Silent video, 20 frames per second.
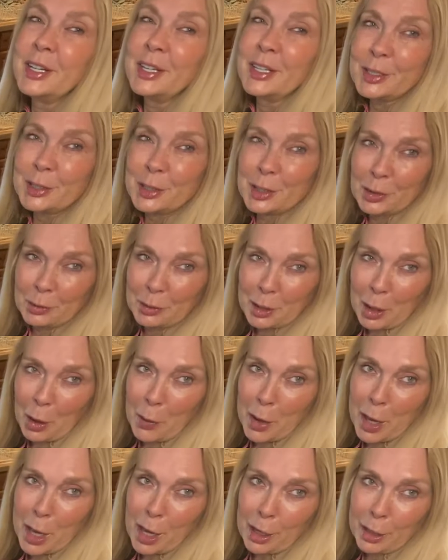to go
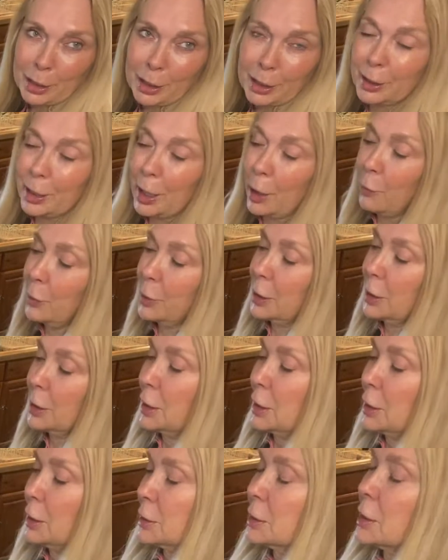ahead and get one of
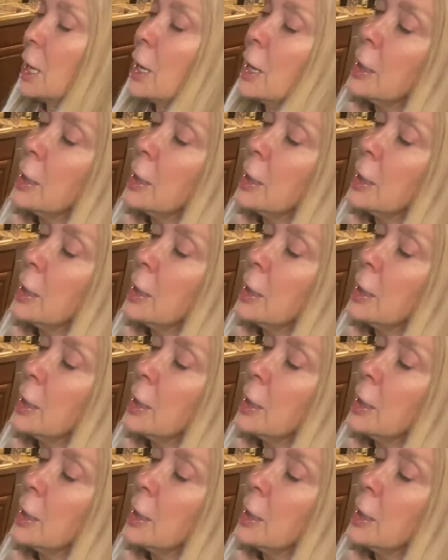these.